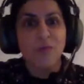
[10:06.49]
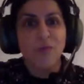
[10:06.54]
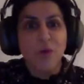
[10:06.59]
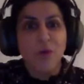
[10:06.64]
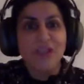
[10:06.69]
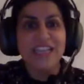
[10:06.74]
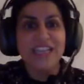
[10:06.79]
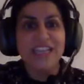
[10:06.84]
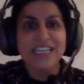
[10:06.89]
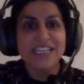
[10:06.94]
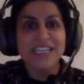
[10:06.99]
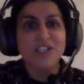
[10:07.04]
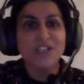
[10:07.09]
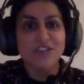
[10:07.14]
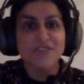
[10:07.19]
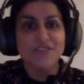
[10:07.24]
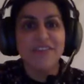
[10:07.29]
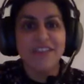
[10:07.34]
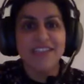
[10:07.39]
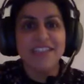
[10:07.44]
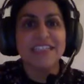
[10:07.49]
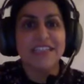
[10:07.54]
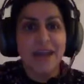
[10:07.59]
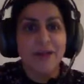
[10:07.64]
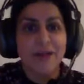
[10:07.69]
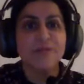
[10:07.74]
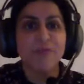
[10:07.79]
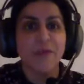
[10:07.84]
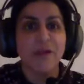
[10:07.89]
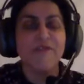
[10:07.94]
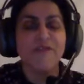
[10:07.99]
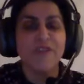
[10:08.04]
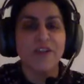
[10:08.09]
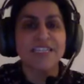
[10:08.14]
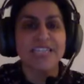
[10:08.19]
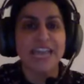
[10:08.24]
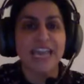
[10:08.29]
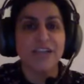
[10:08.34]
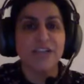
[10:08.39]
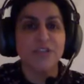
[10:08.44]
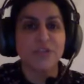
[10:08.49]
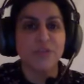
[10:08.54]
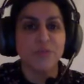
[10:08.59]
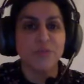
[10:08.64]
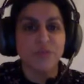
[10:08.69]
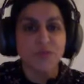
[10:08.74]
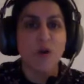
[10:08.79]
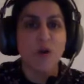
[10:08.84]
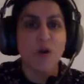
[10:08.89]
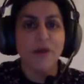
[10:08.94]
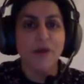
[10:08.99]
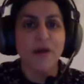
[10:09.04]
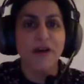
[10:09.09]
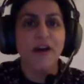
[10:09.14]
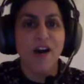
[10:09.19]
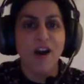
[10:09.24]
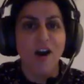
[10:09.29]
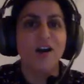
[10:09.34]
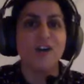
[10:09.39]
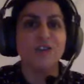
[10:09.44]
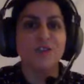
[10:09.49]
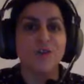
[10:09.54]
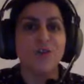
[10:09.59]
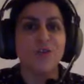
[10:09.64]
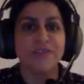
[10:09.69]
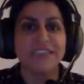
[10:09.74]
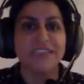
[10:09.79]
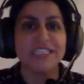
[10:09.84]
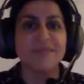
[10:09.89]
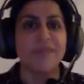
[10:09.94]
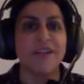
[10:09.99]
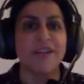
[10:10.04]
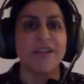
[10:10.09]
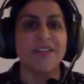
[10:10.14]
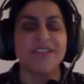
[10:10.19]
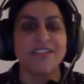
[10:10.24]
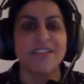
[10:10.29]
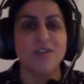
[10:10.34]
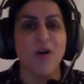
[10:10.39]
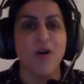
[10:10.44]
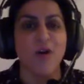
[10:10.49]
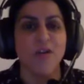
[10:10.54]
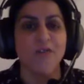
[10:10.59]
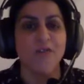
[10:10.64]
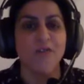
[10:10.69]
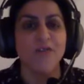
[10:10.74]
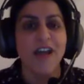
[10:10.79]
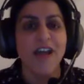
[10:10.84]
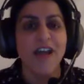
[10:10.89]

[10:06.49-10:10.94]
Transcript: walking into university, that was my first actual proper hardcore experience of